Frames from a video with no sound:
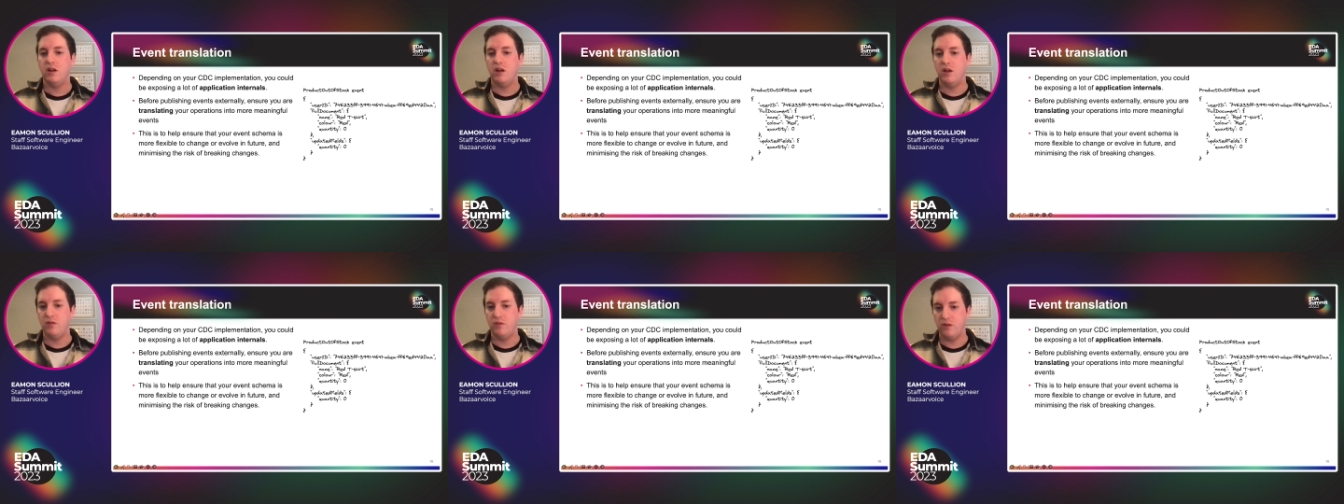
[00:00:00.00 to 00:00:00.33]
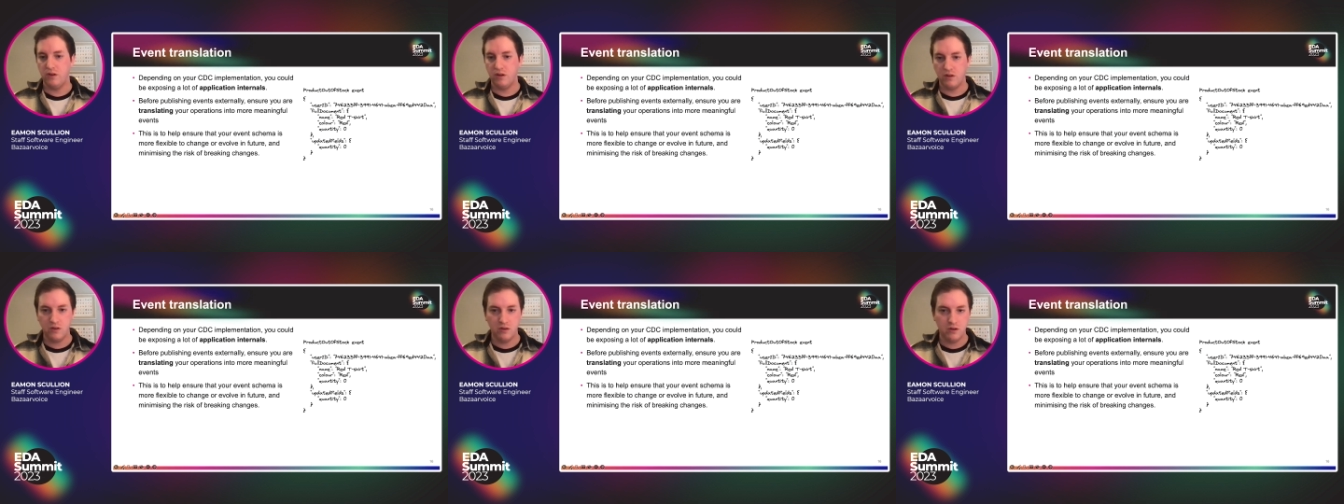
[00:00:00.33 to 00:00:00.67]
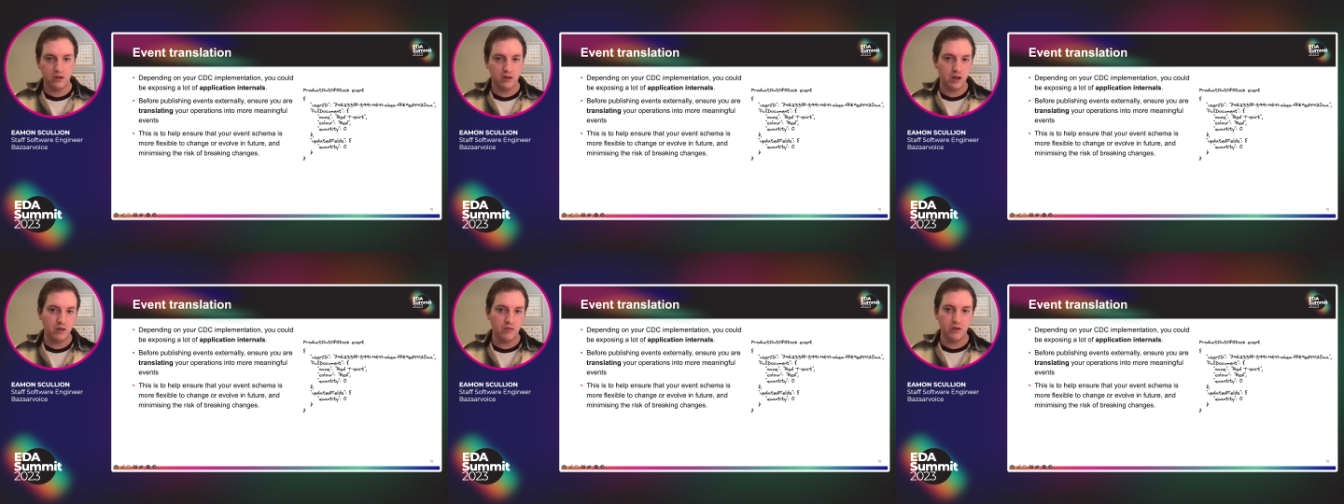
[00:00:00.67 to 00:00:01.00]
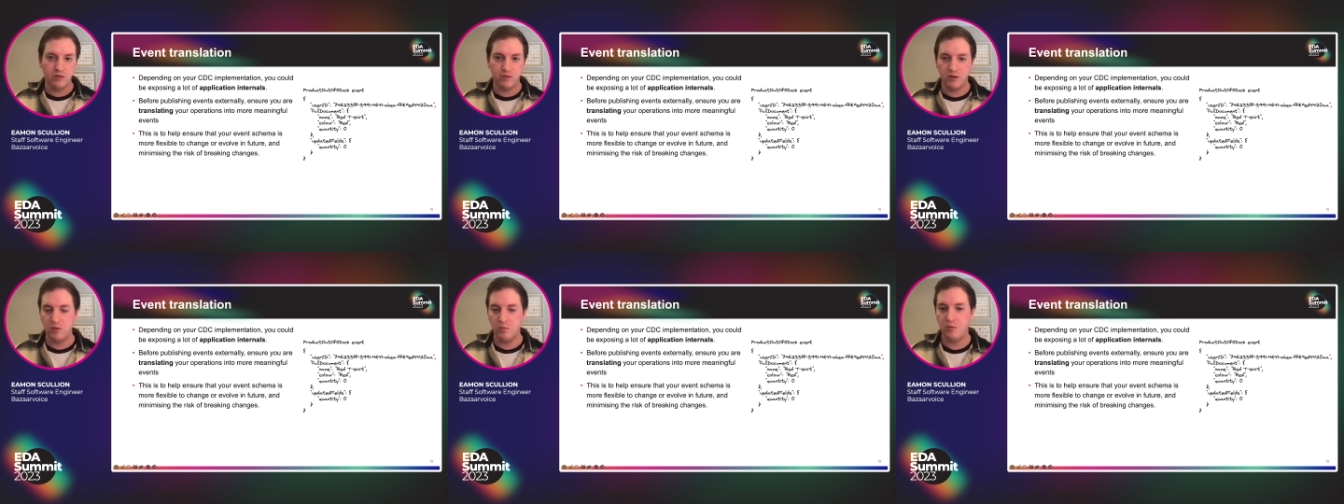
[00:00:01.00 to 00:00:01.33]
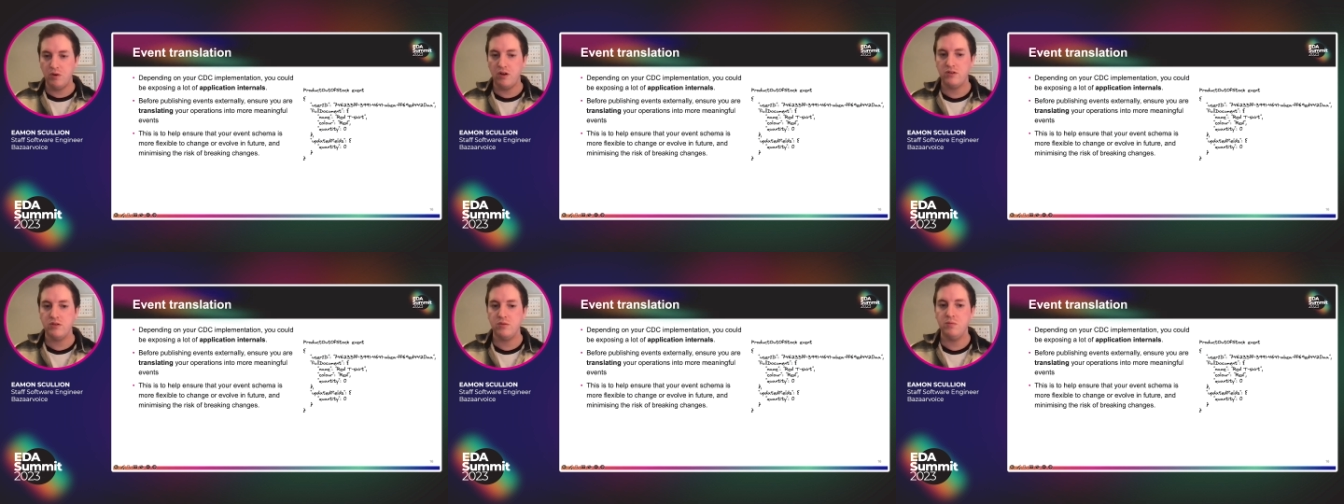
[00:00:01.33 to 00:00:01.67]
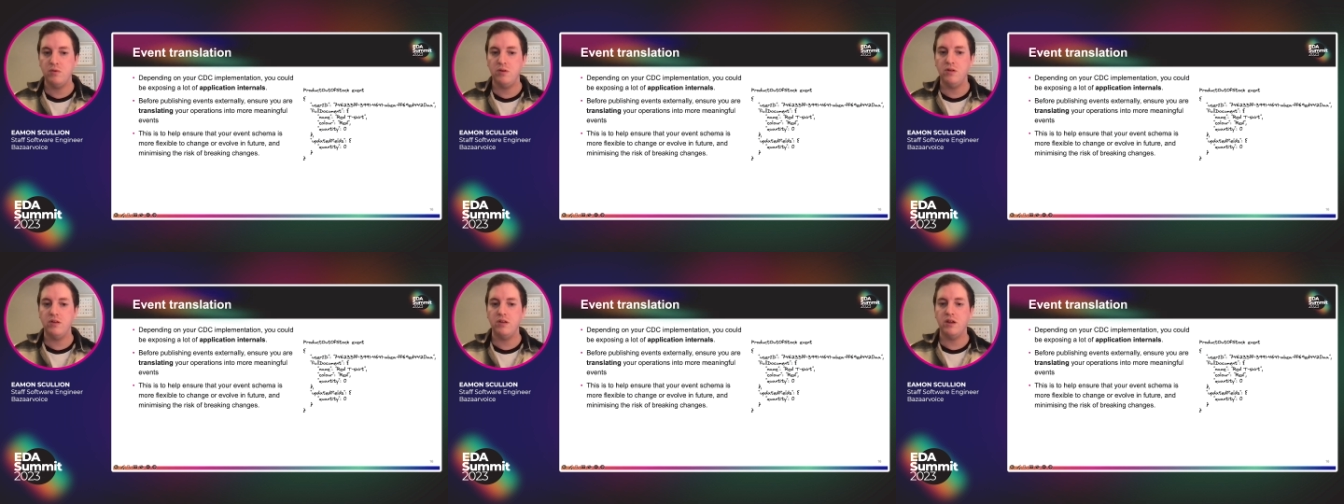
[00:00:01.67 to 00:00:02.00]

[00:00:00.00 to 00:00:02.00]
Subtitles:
If you included every field possible,